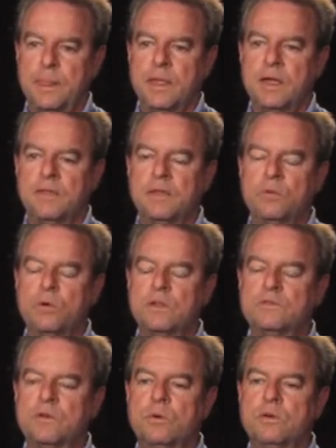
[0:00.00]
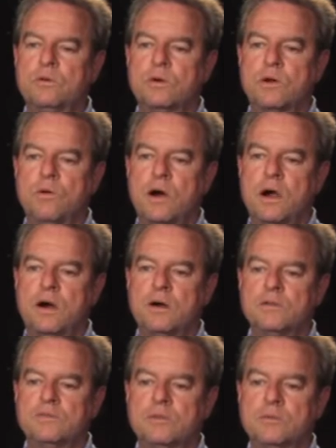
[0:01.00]
And then what it's going to require
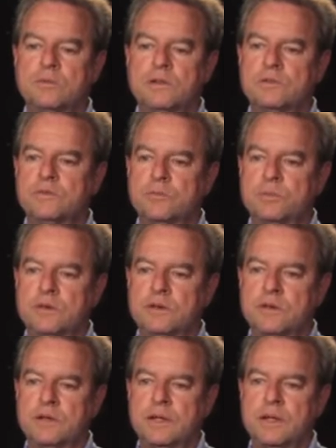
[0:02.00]
is some discipline,